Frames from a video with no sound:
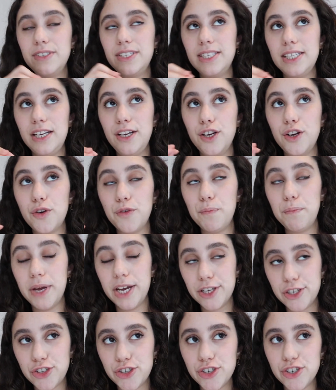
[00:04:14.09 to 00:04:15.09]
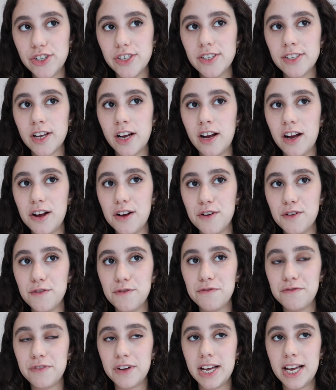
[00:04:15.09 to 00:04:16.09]
seen pictures
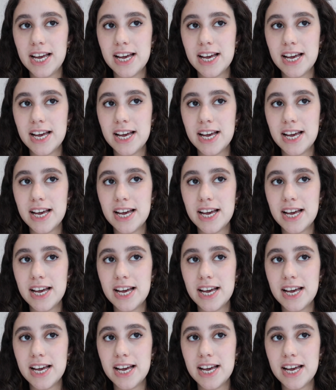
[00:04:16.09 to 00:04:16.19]
of